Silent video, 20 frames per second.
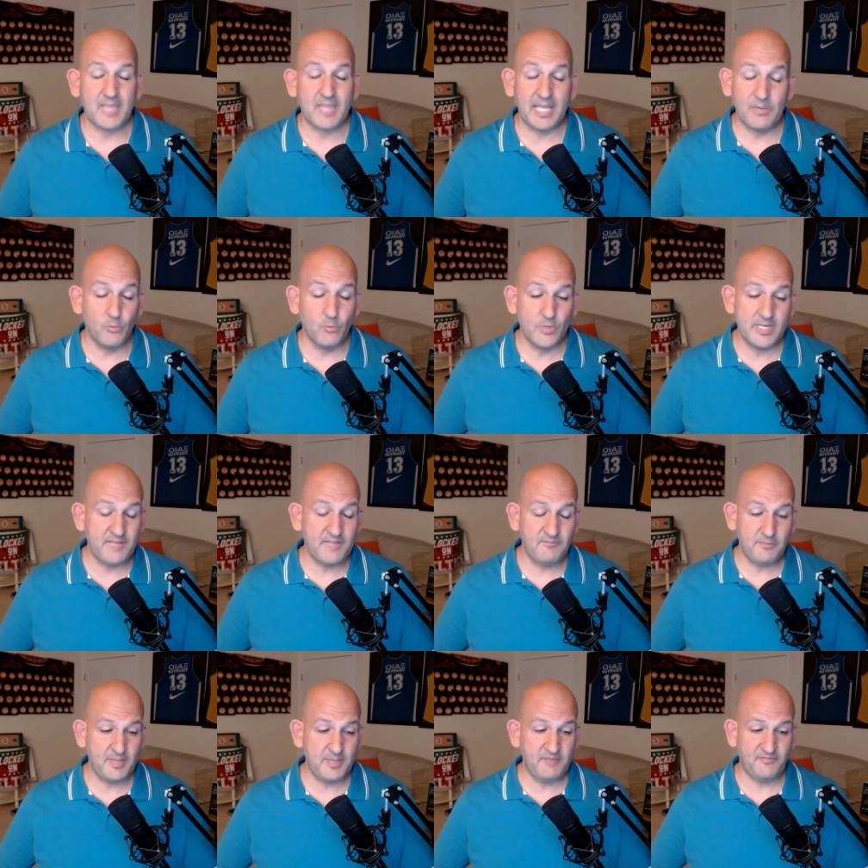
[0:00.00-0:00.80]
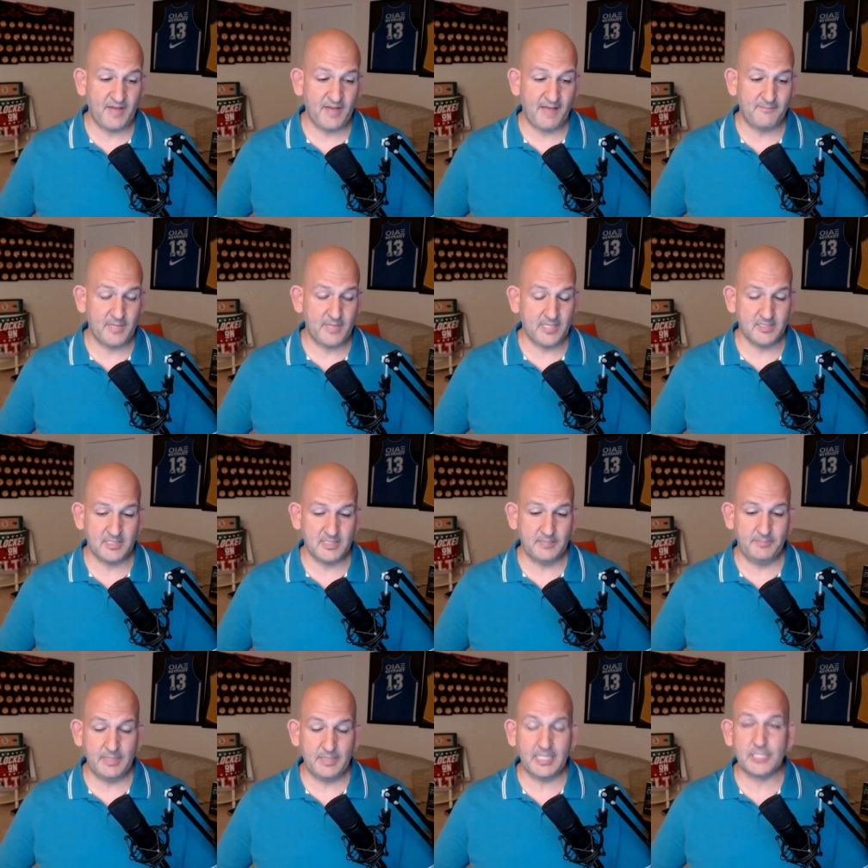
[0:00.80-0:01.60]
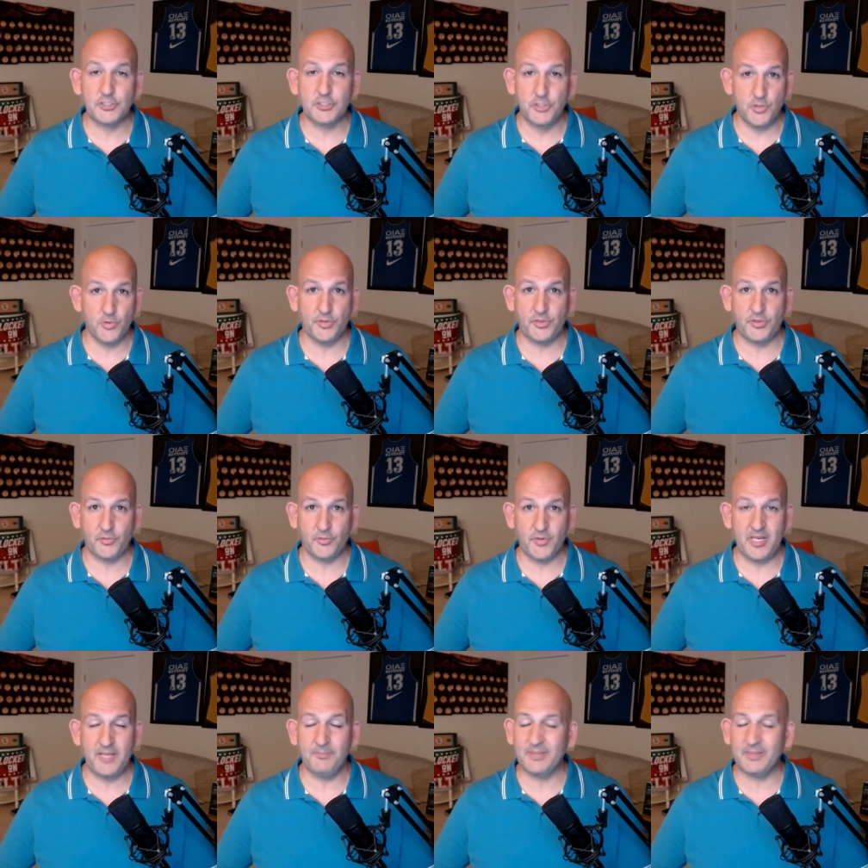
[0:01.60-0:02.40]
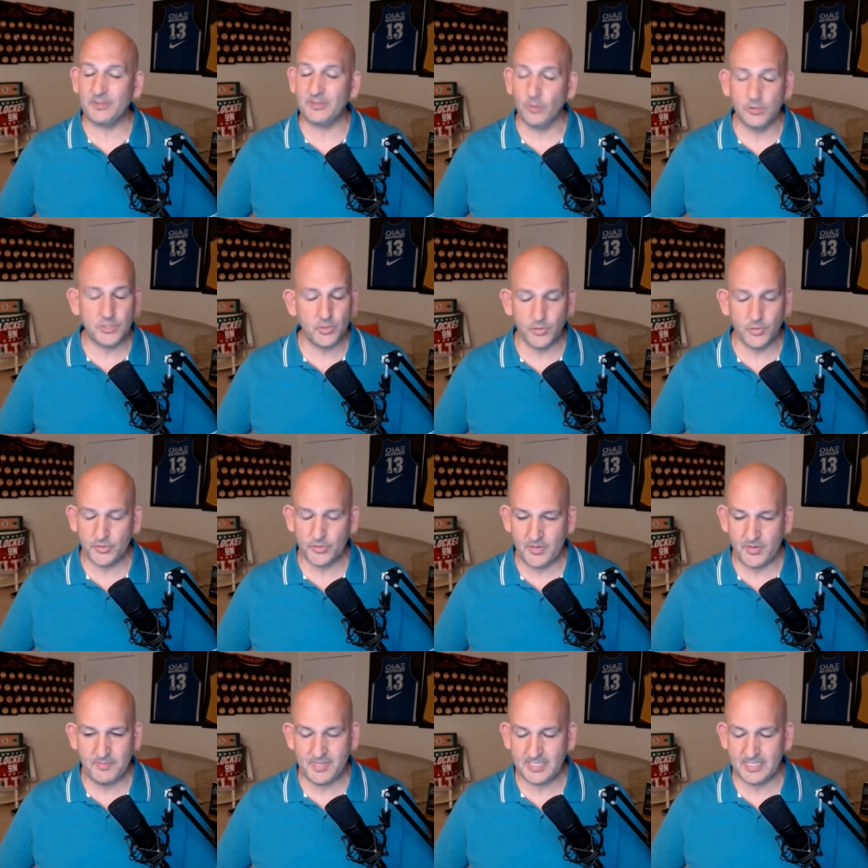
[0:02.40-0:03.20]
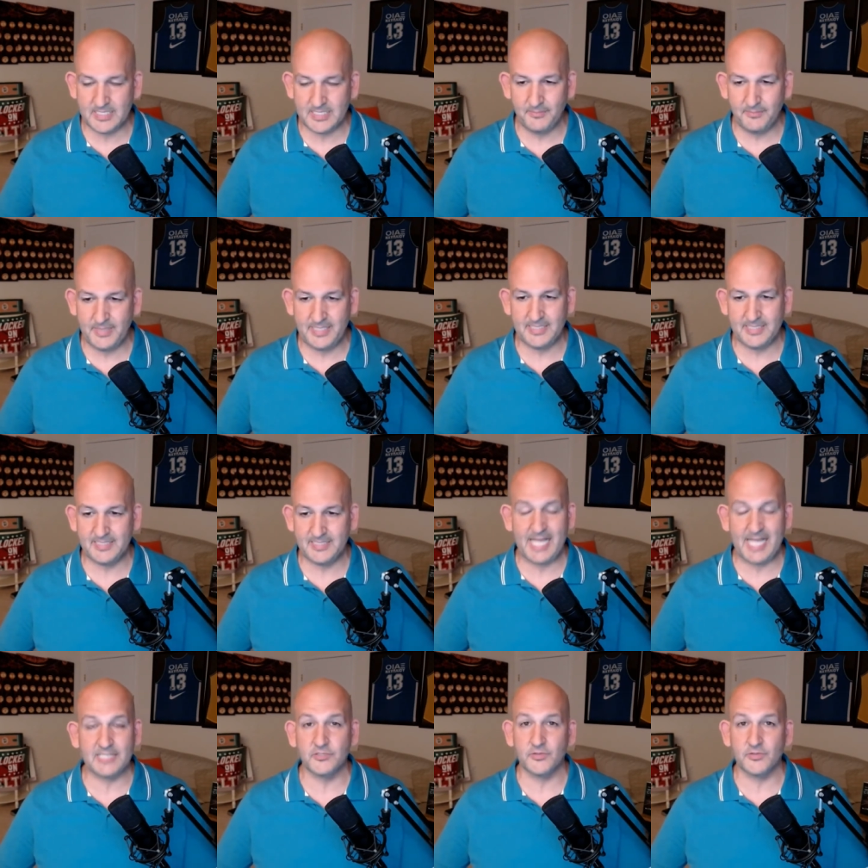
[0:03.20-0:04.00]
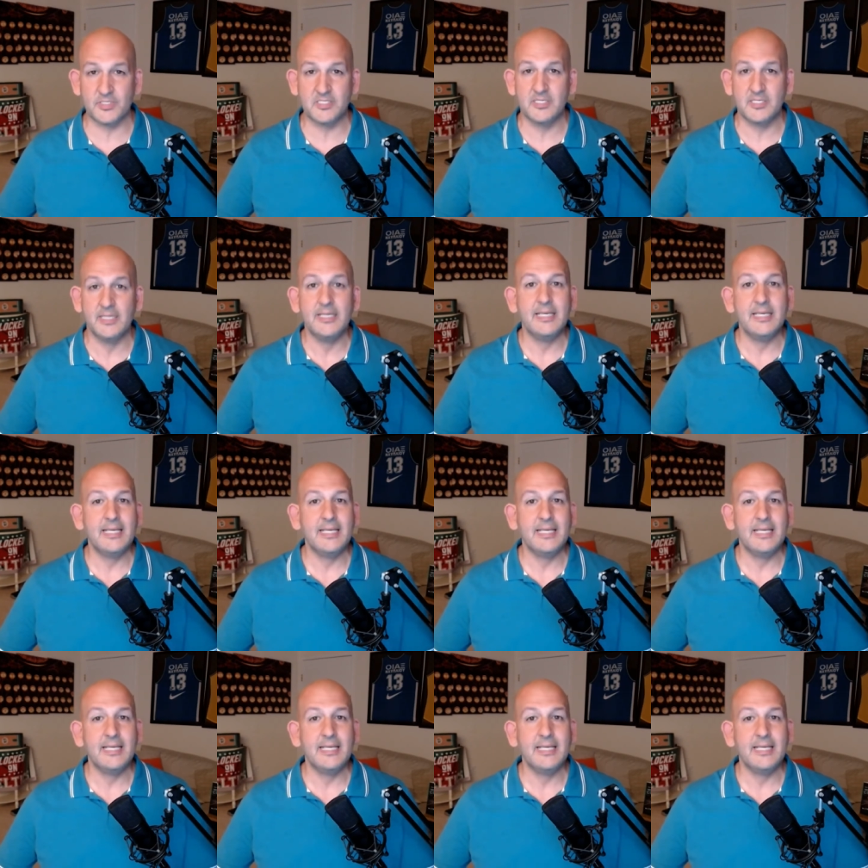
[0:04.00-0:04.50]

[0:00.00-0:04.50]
and it wouldn't even be five minutes. It'd be like two or three, but those two or three minutes can be disastrous.